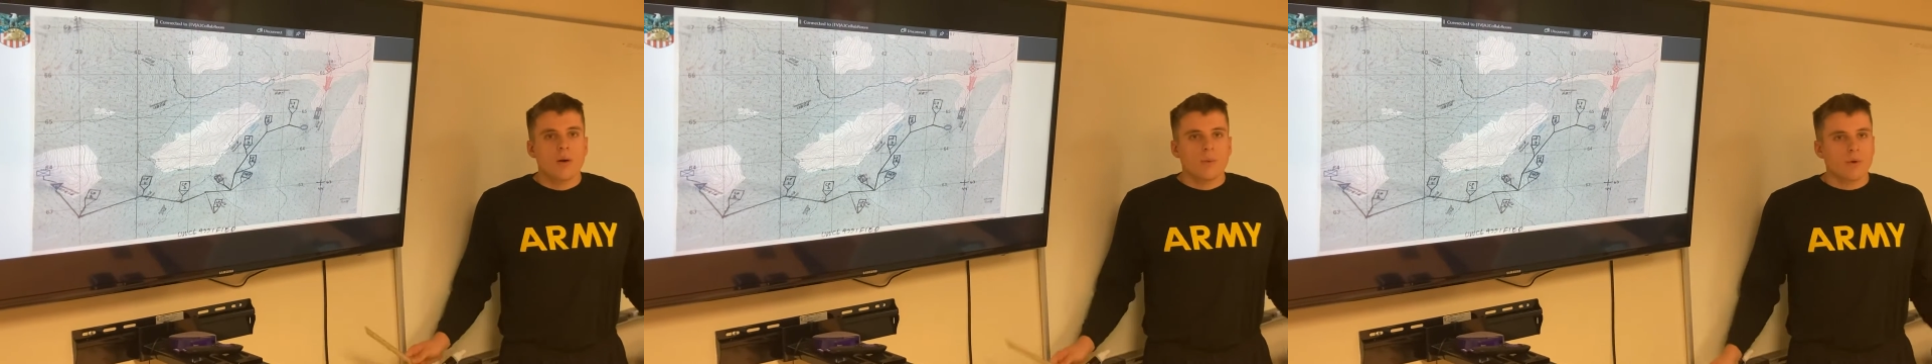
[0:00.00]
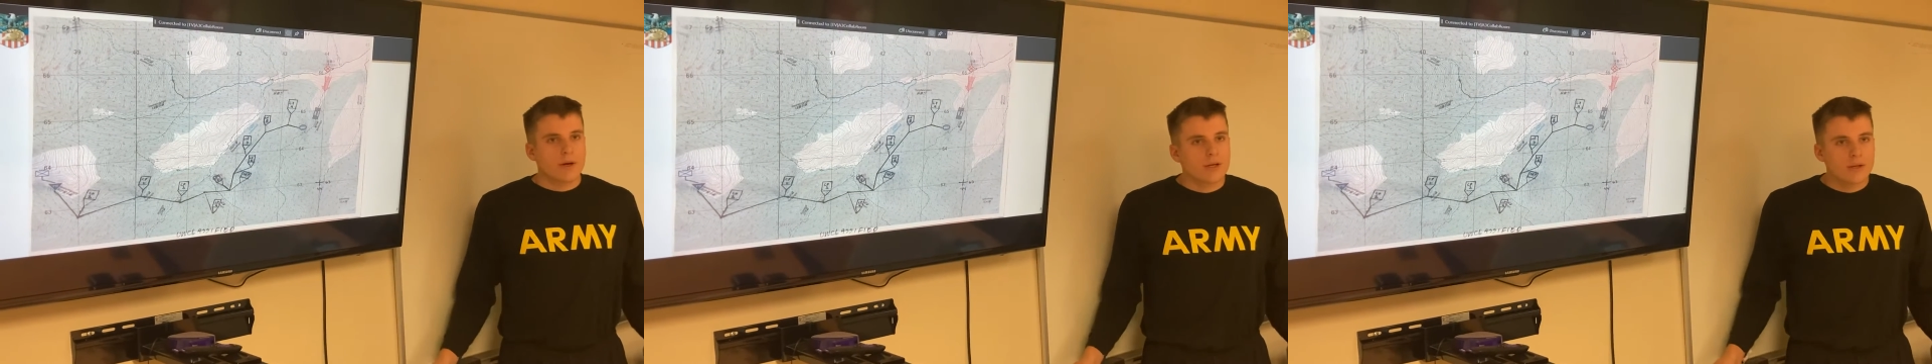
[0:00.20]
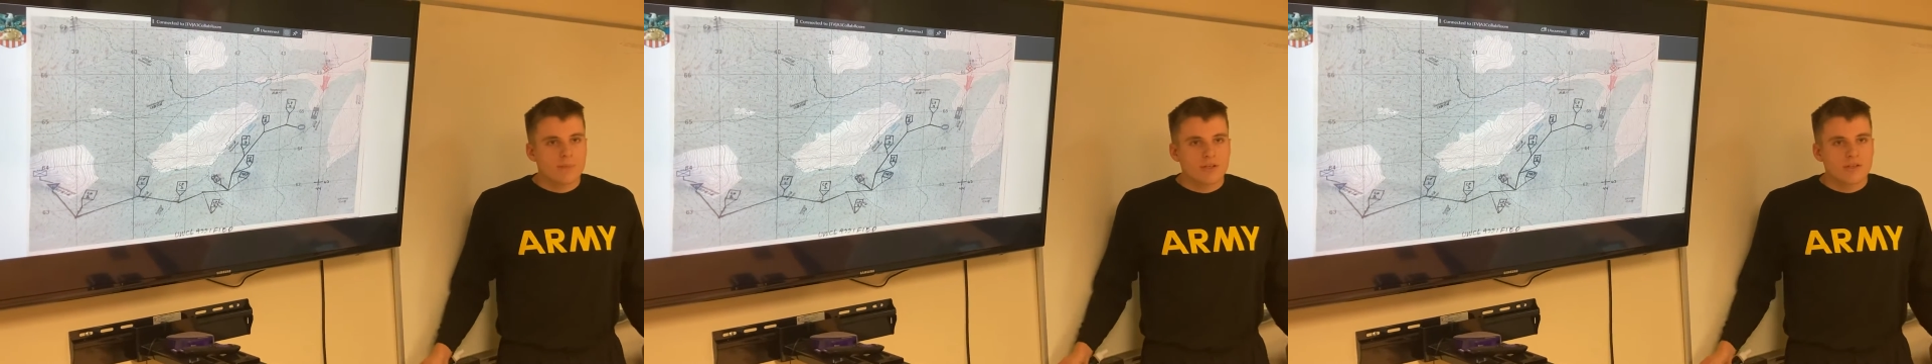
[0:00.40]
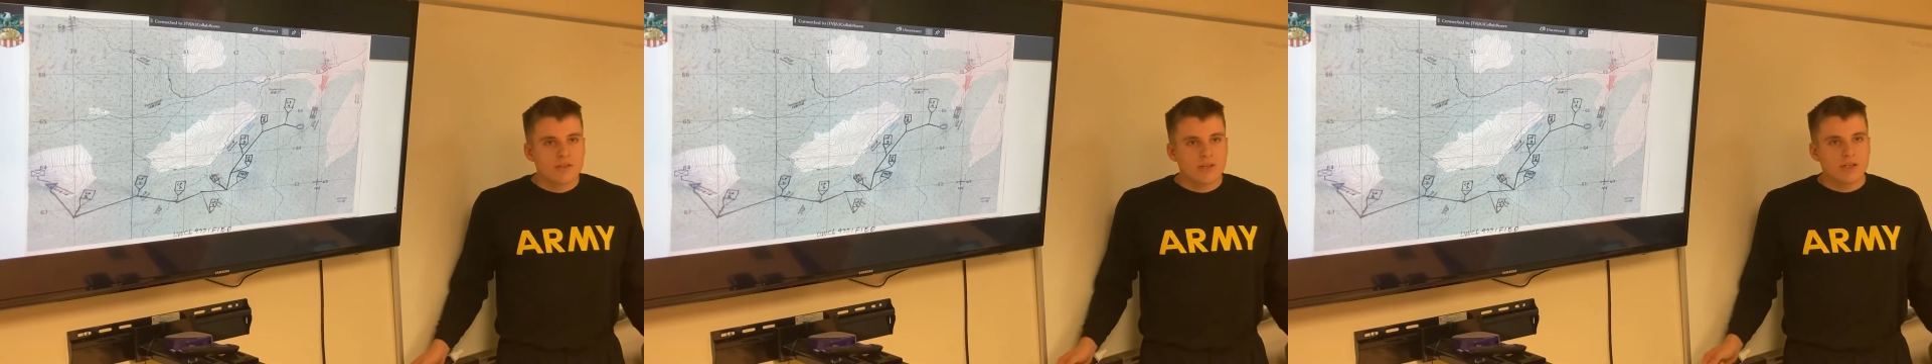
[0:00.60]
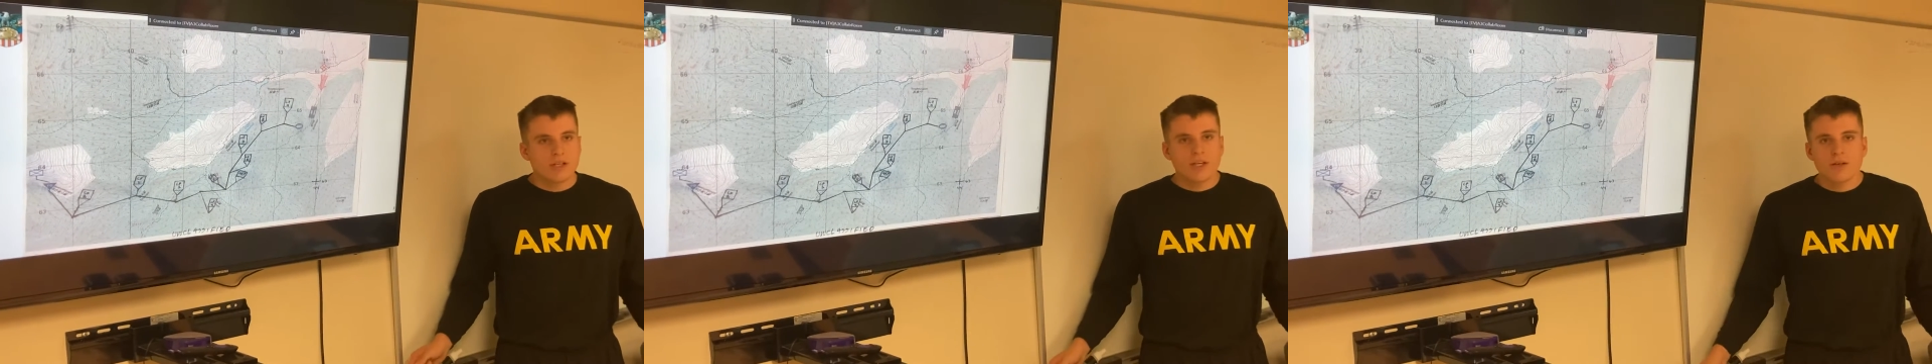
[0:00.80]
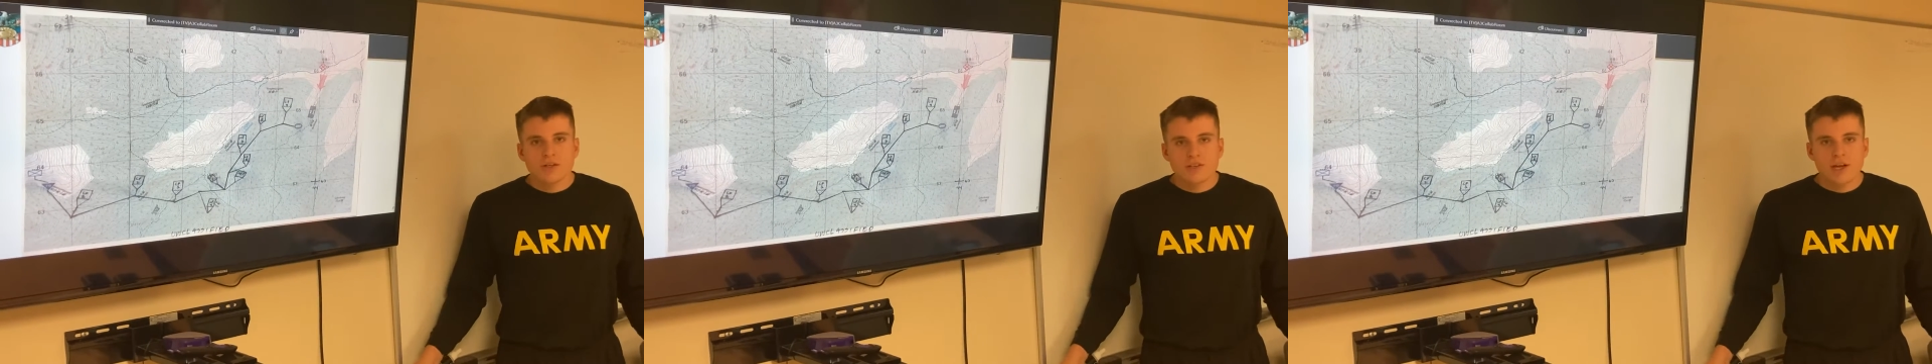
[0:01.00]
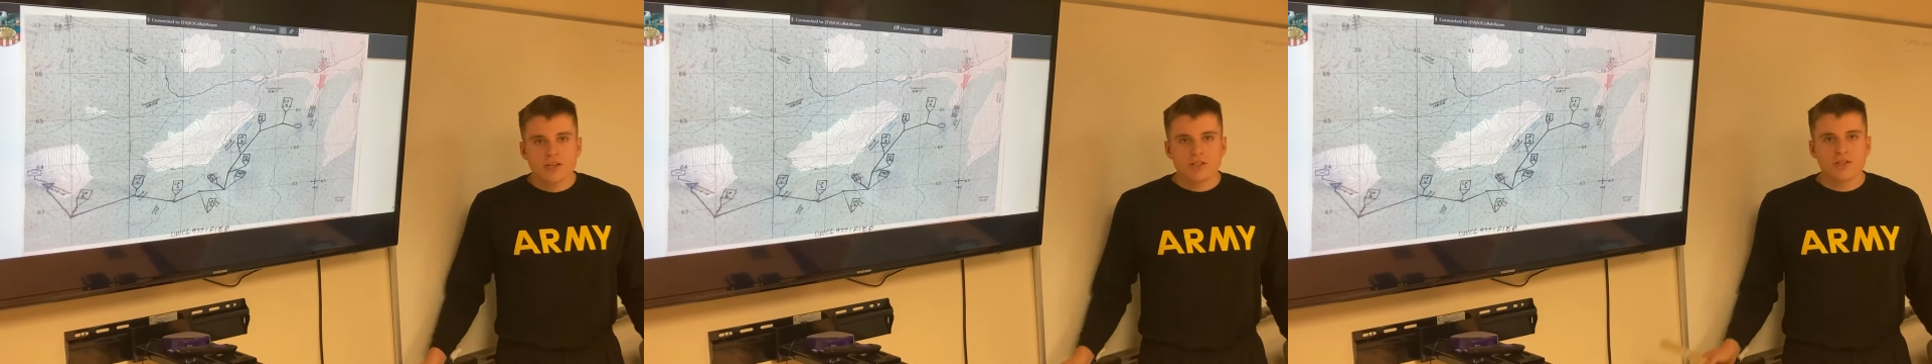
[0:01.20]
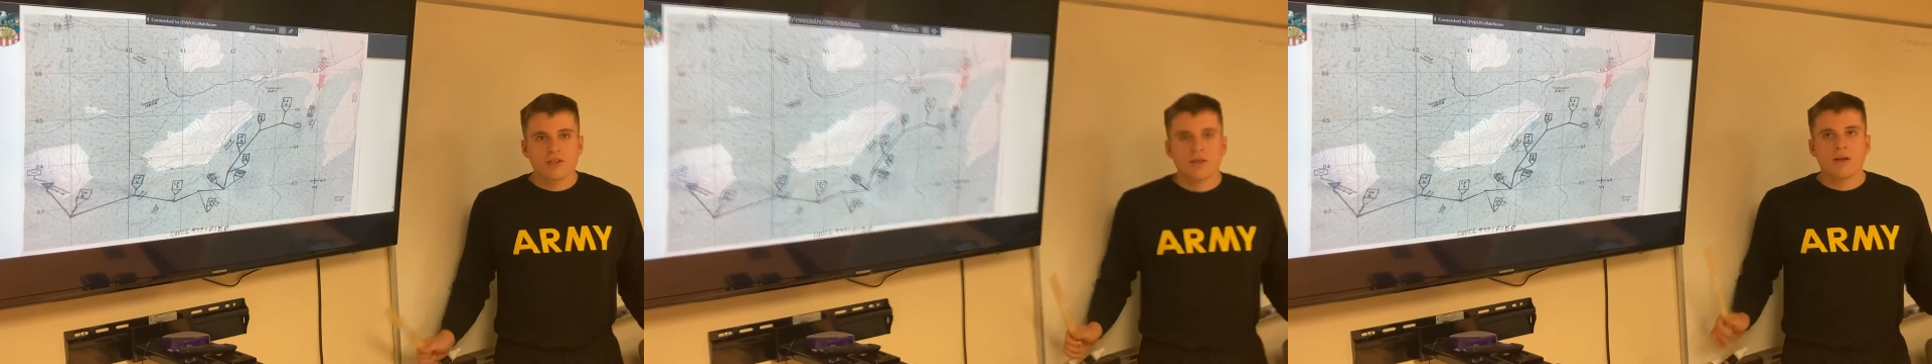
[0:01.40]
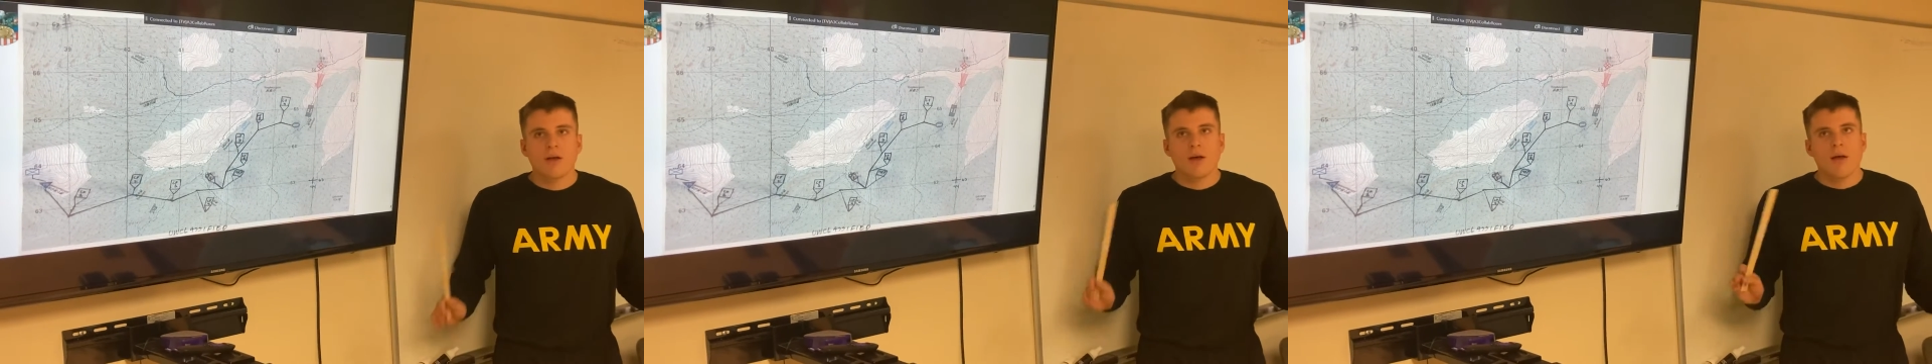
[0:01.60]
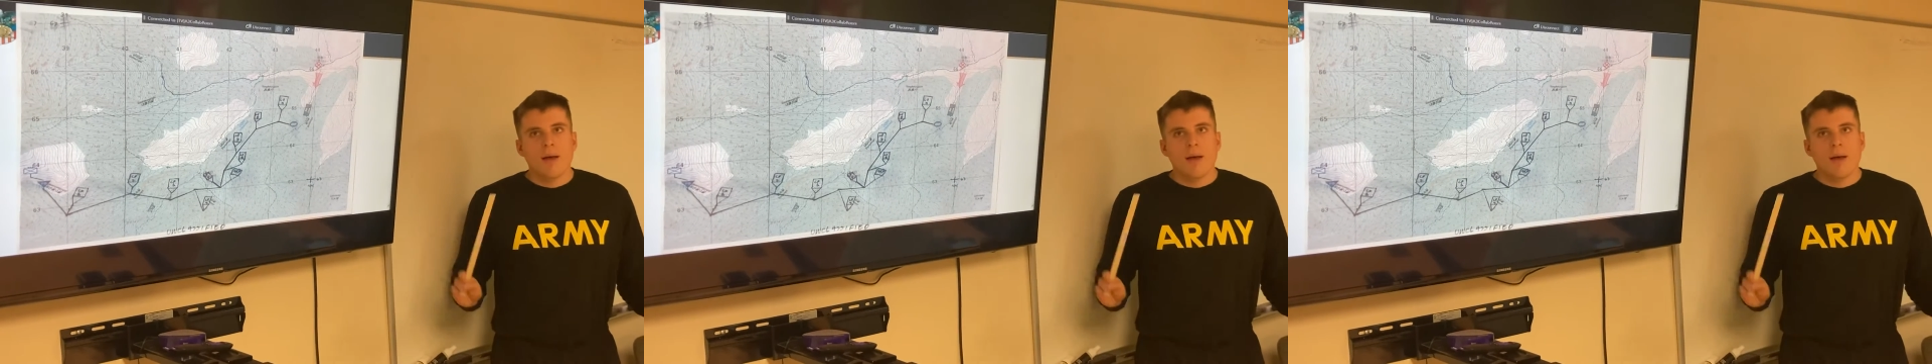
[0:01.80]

We're going to be seeing an intersection.